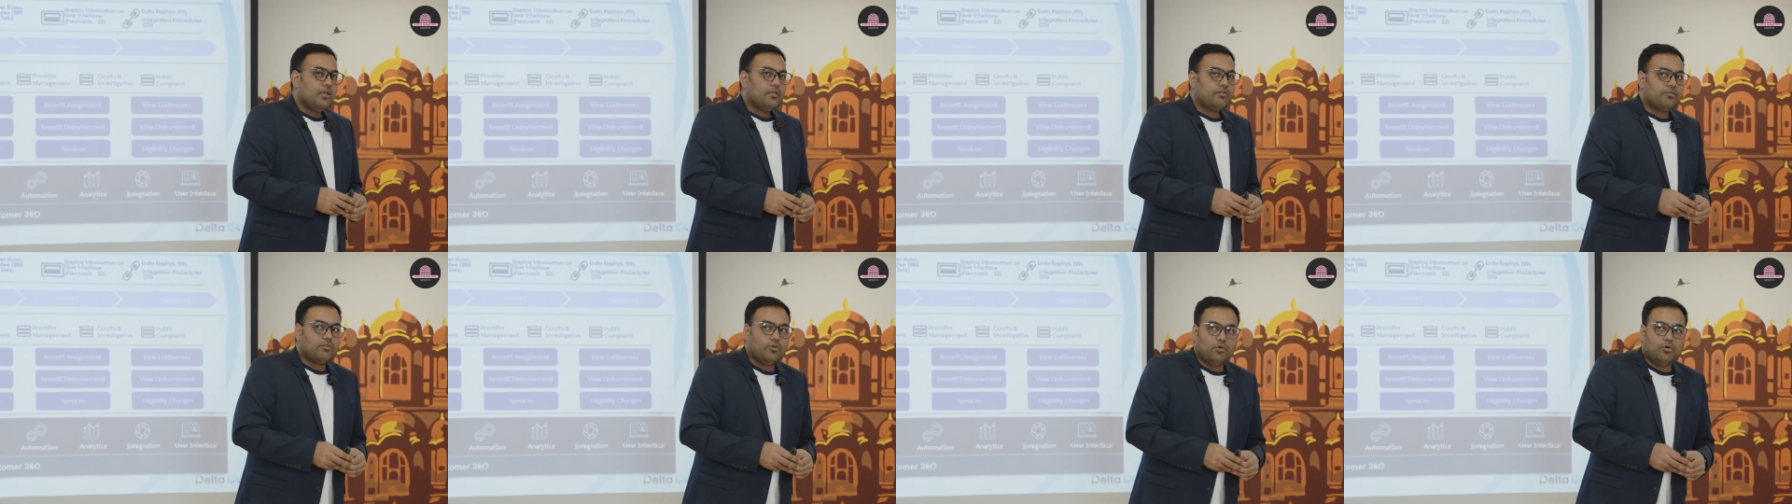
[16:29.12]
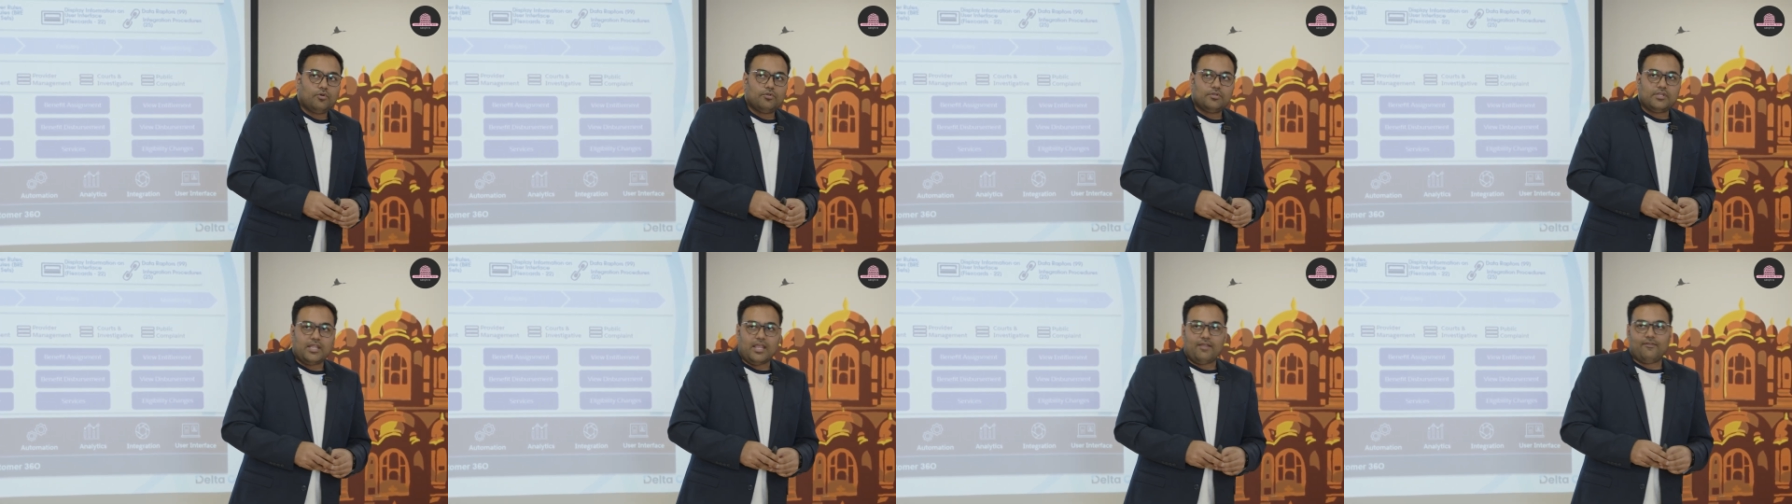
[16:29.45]

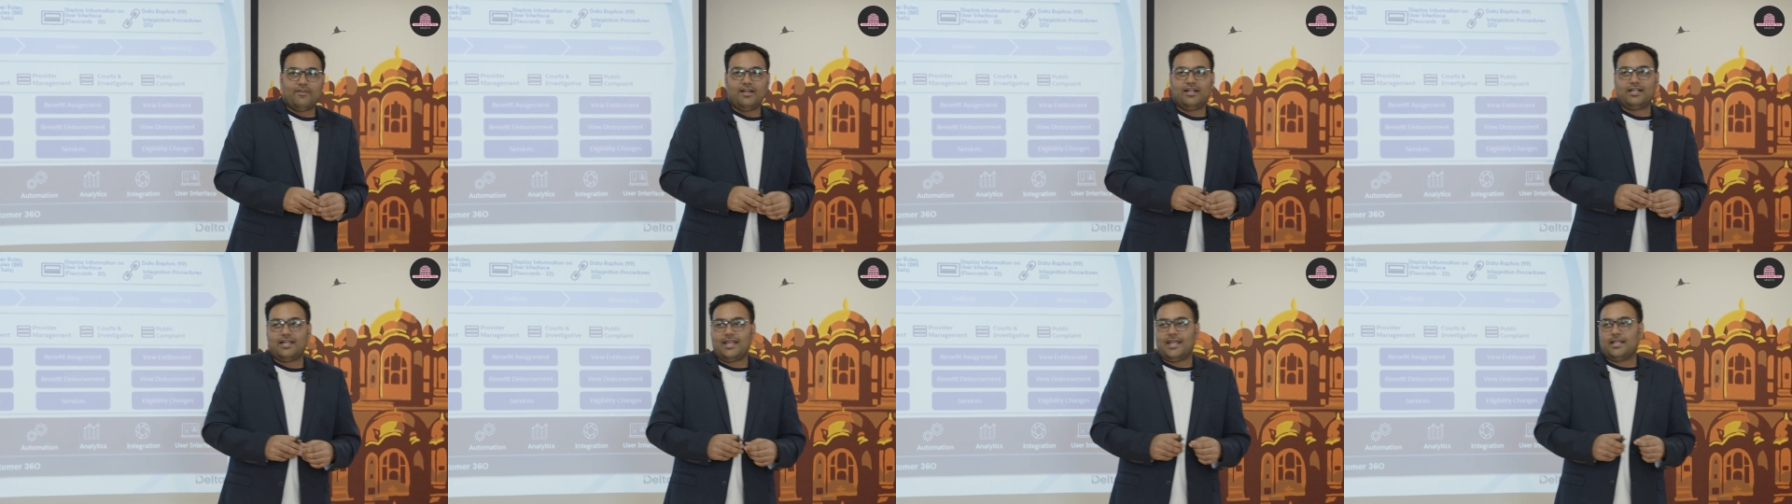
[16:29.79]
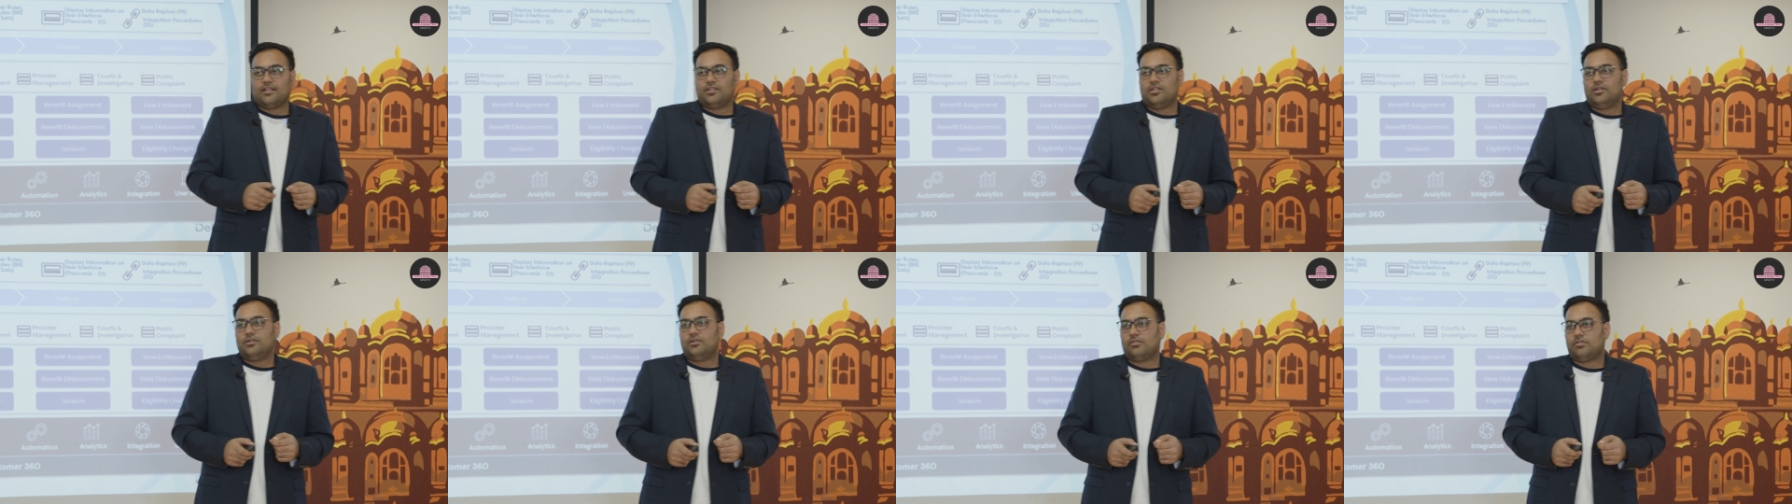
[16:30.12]
so they will
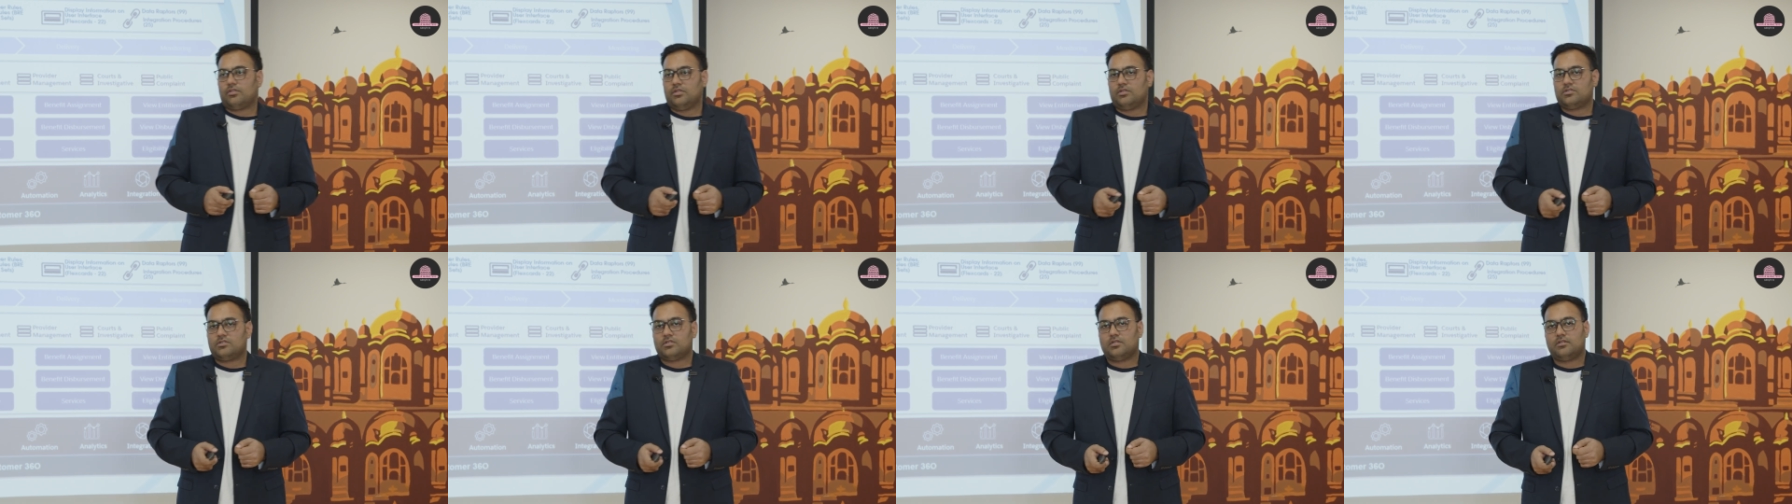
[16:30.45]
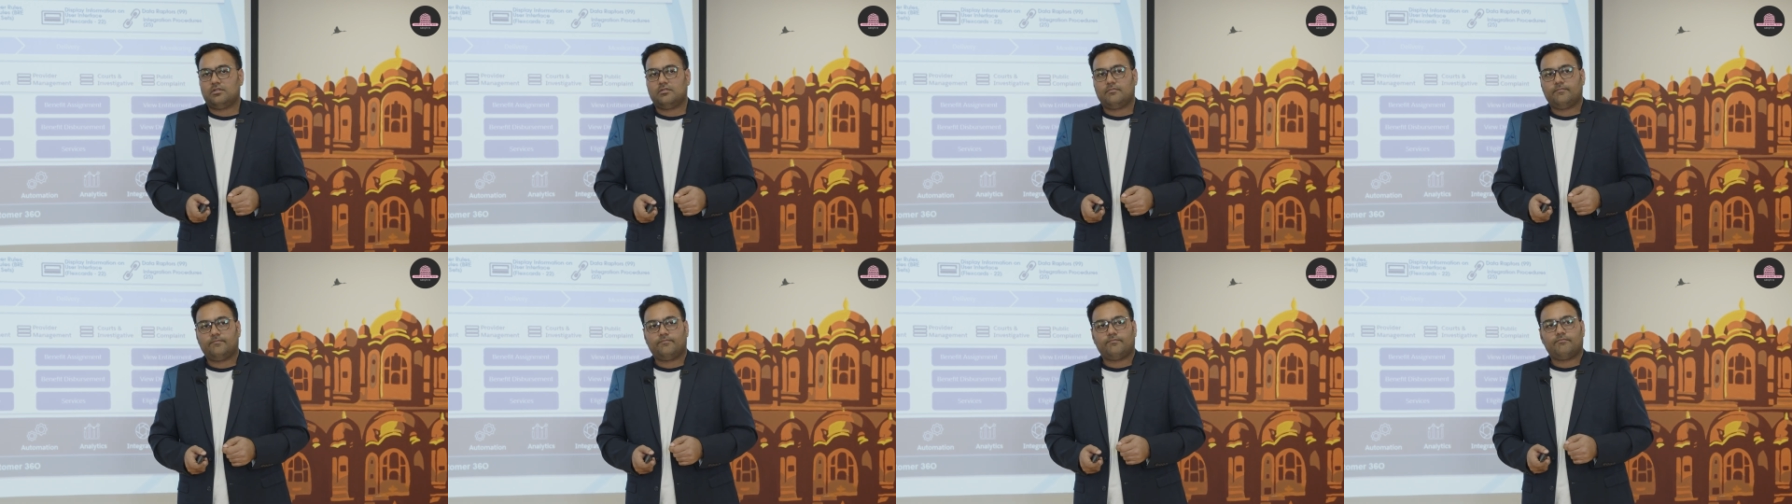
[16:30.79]
take the
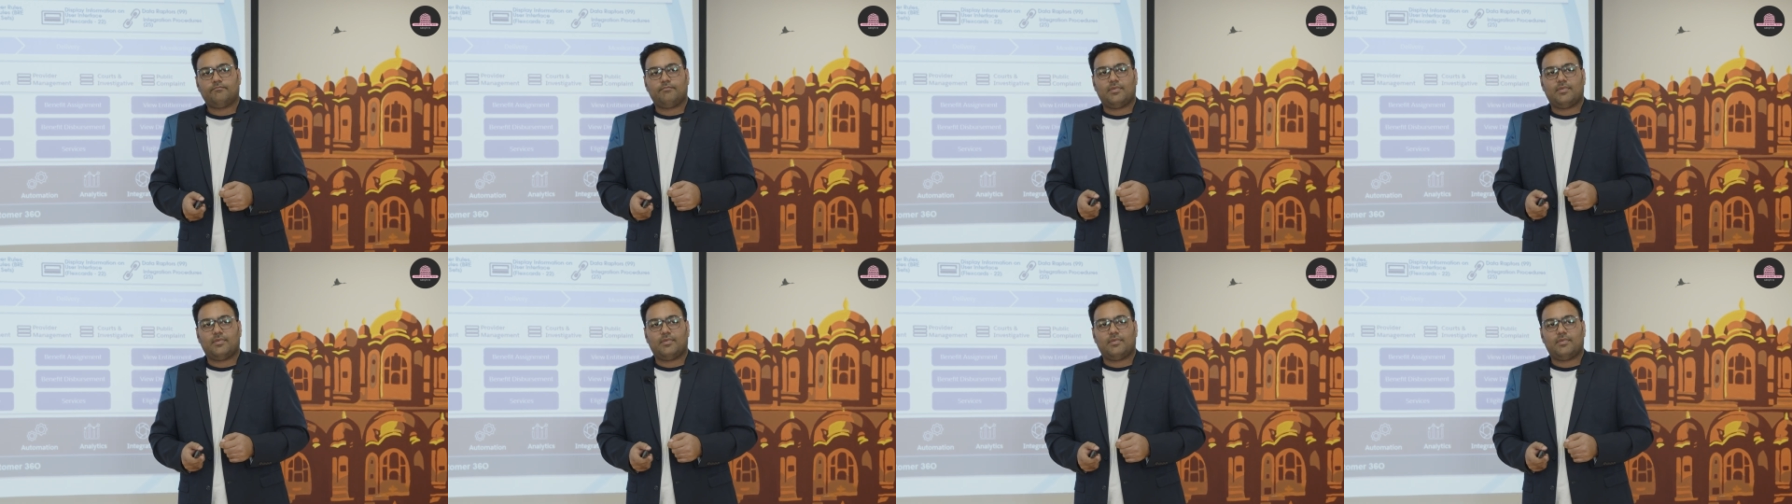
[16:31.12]
decision